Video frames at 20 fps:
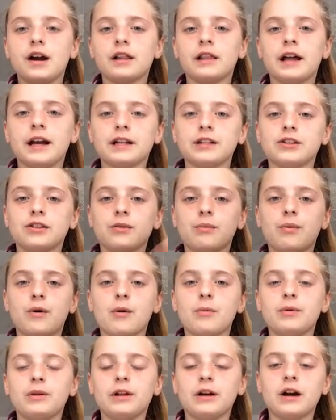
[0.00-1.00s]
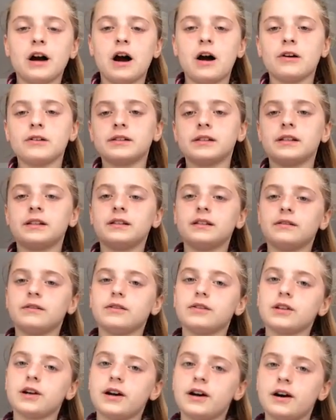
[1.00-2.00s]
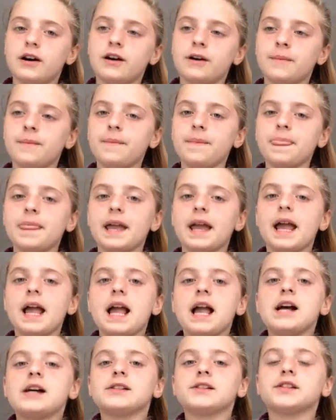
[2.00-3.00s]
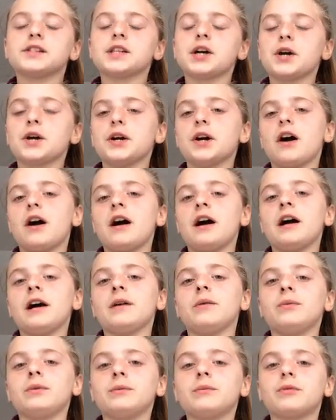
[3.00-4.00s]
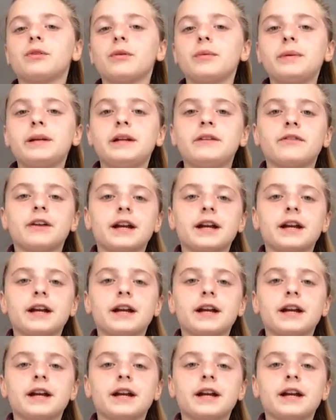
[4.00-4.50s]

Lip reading: like to the popular girls and to her. So I would probably